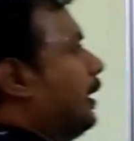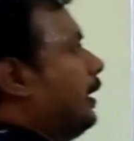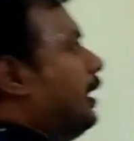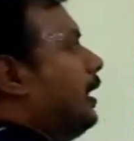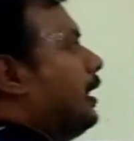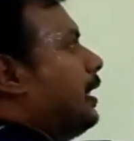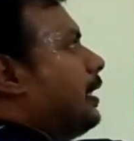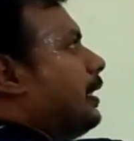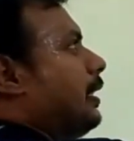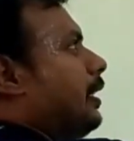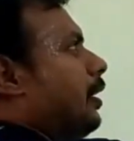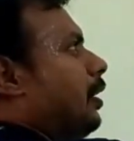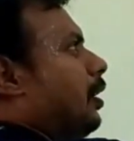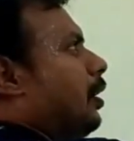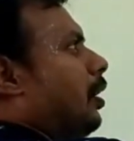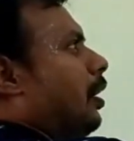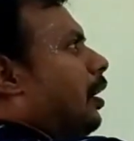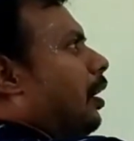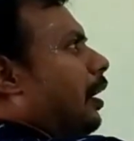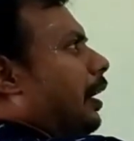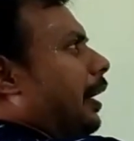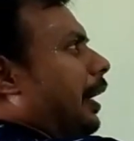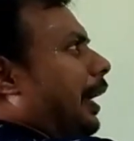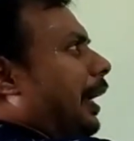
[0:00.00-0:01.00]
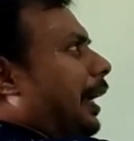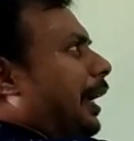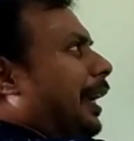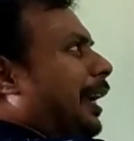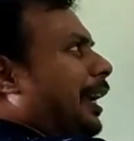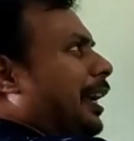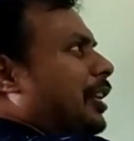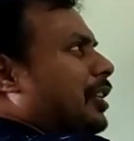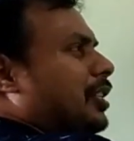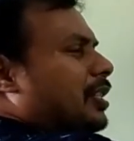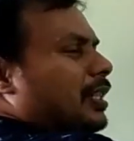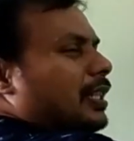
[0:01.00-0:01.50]
This is the
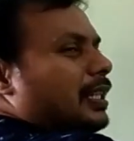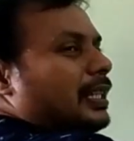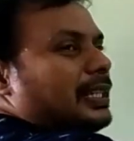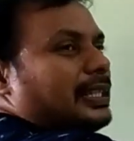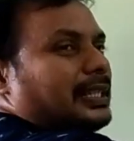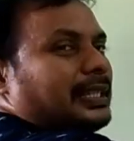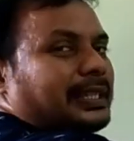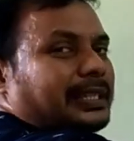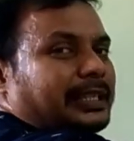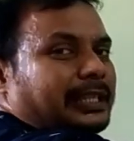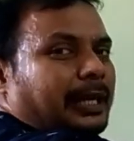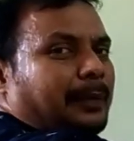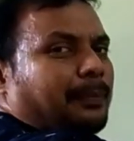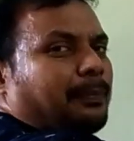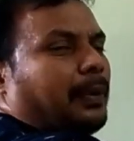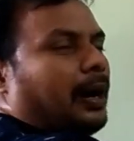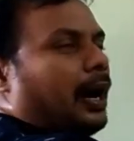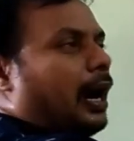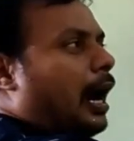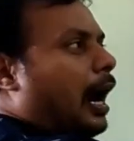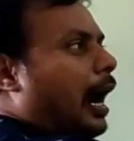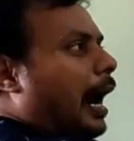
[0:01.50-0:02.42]
each step